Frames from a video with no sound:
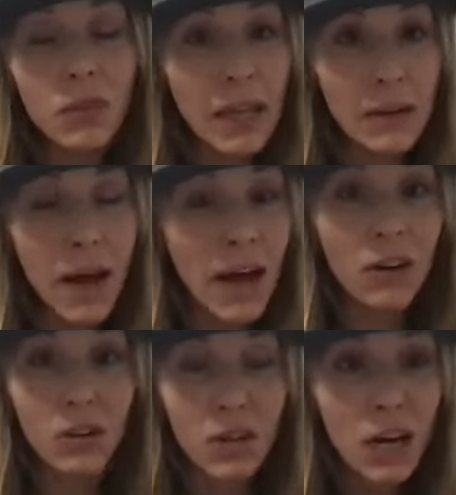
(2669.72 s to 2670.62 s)
like, I
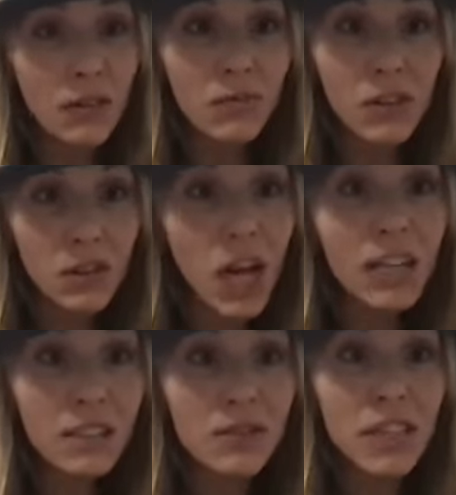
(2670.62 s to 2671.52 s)
don't know,
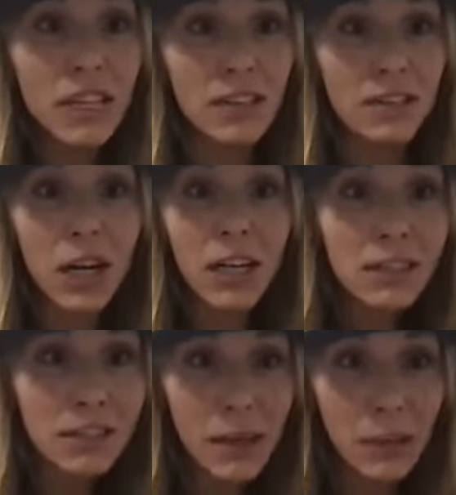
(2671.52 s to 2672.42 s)
lots of
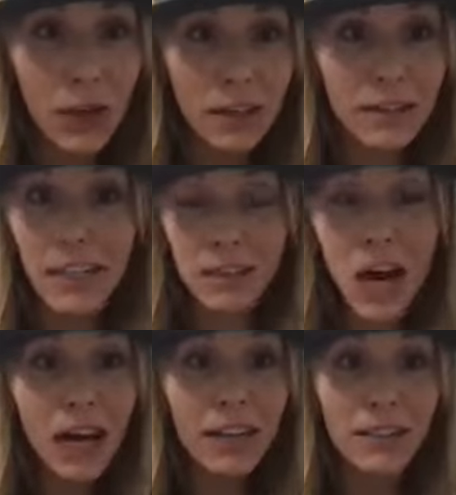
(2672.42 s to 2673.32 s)
ski brands, like
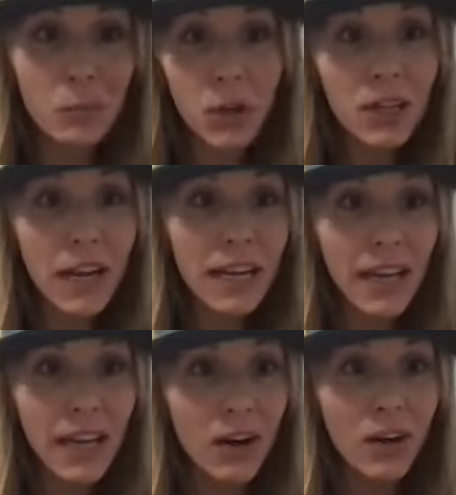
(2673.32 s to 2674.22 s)
tons, more than I
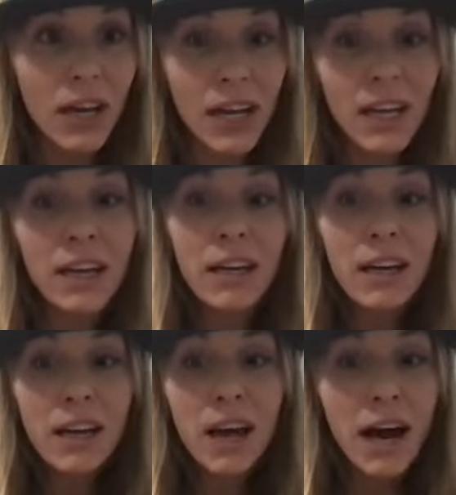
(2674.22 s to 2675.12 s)
can count. Okay.
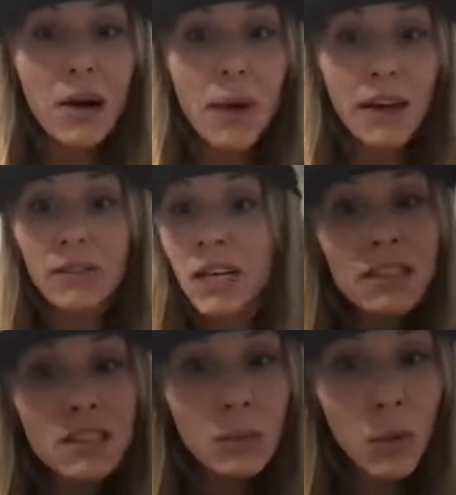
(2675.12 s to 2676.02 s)
I've
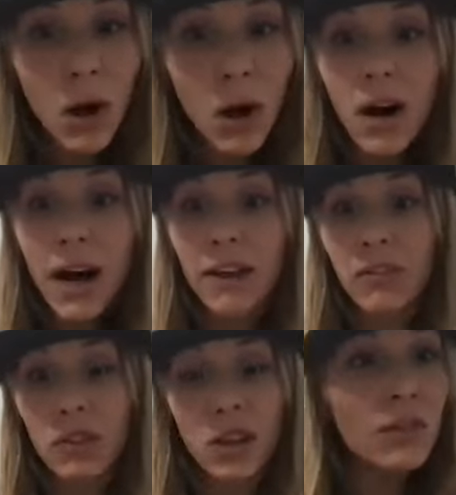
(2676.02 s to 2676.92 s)
tested them all.
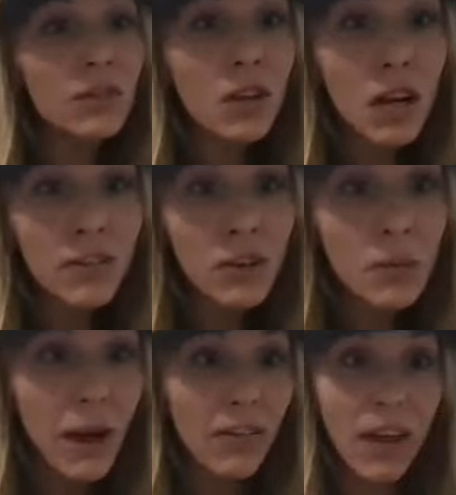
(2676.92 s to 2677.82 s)
I've loved a lot of
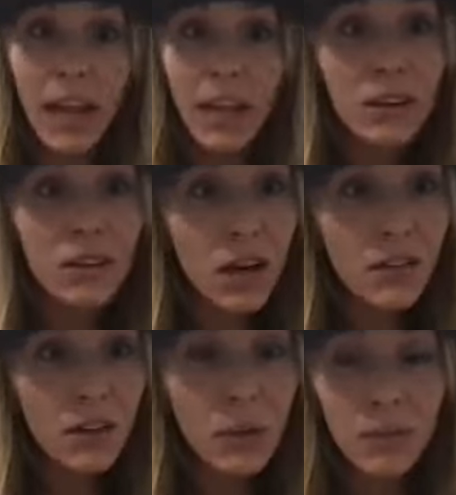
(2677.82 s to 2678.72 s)
them. I've hated a lot
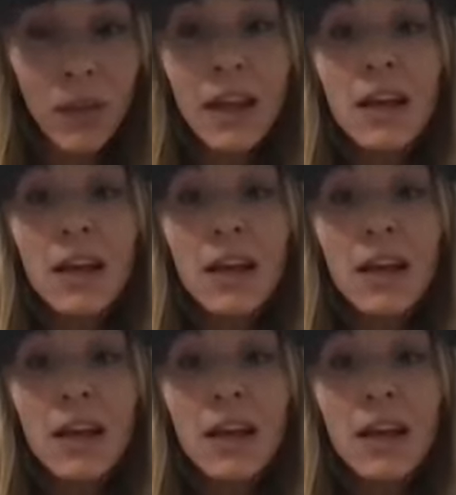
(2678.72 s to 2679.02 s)
of them,